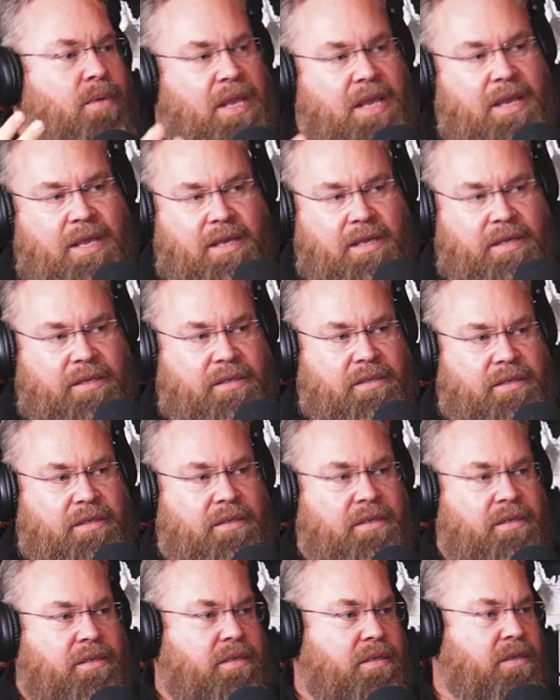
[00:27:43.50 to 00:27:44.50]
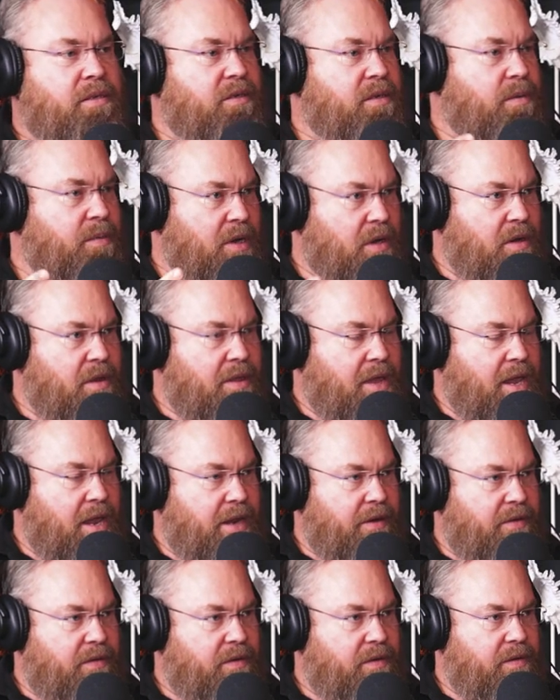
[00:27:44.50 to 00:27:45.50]
many years is something like
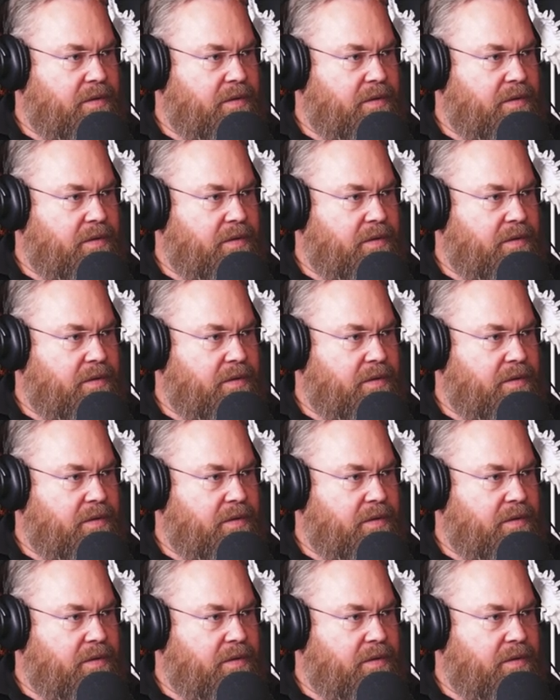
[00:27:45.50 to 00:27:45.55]
that